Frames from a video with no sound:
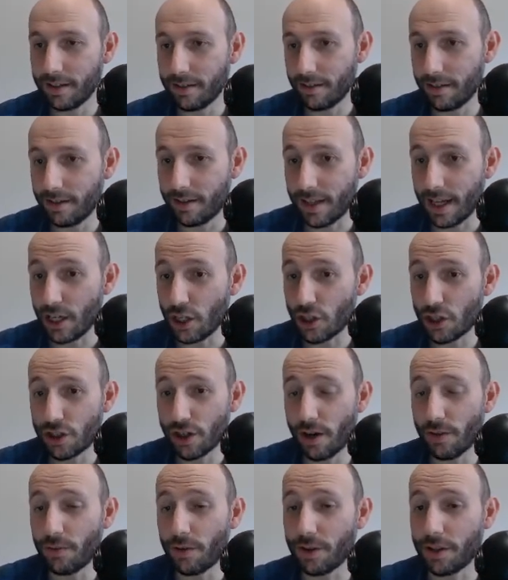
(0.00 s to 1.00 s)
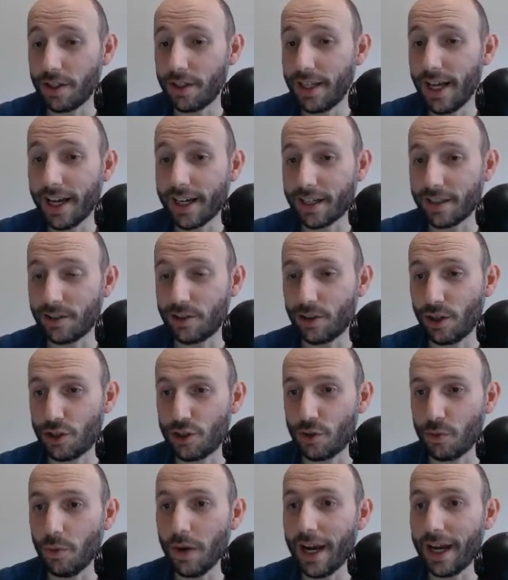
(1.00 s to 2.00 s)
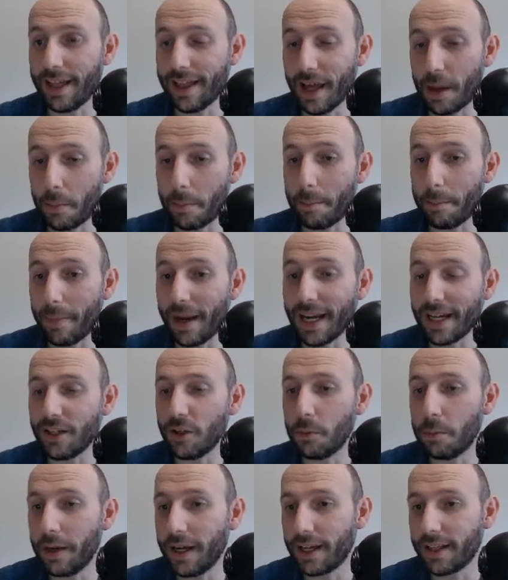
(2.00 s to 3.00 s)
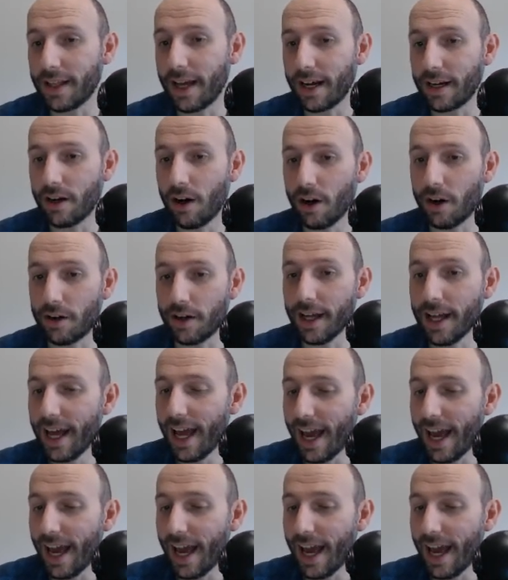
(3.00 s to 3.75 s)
They shuffled the deck in such a way that made you pick that card.